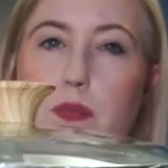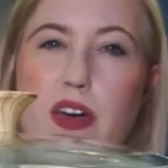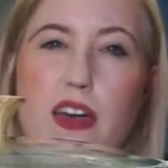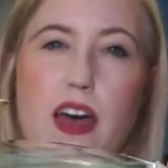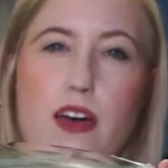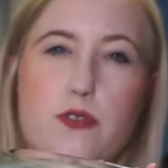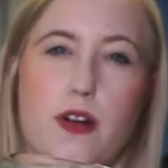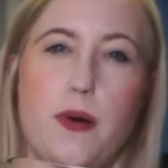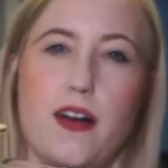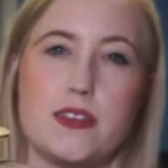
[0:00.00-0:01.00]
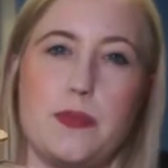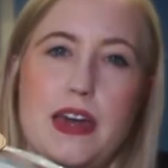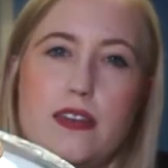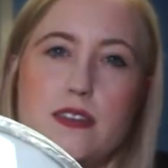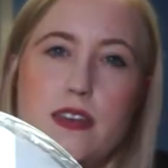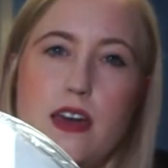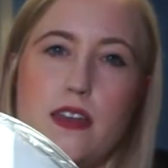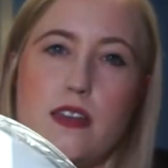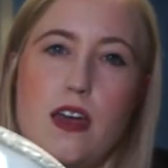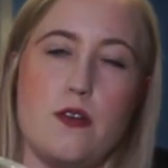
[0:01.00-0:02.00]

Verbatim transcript: But for a pots and pans set,